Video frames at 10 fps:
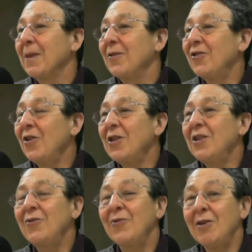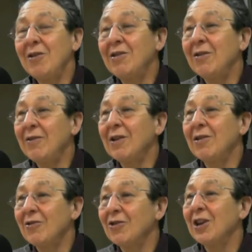So it's very
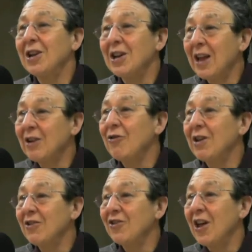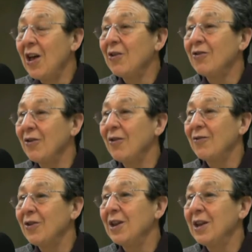difficult to get nitrates out
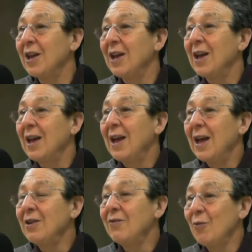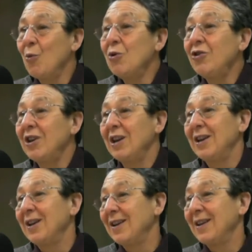of the water.
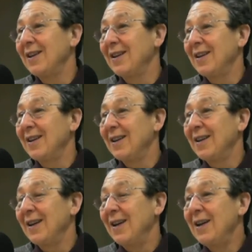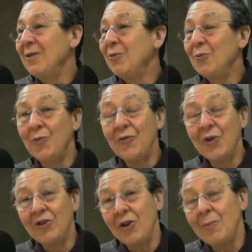And for
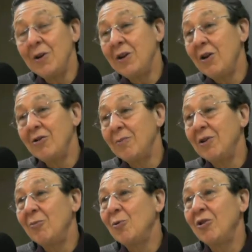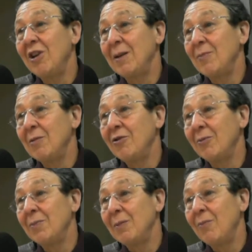example, at Hartbeespoort Dam, there was a
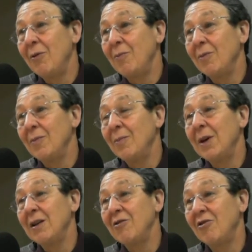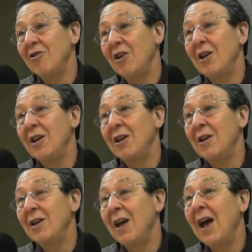big problem about
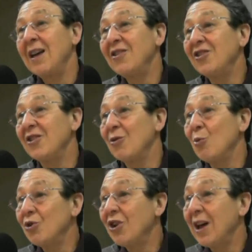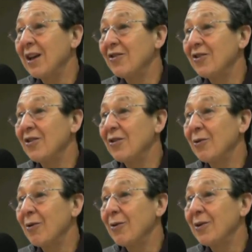water hyacinth
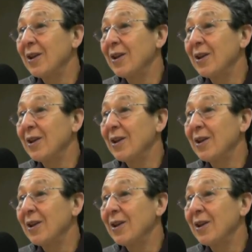growing.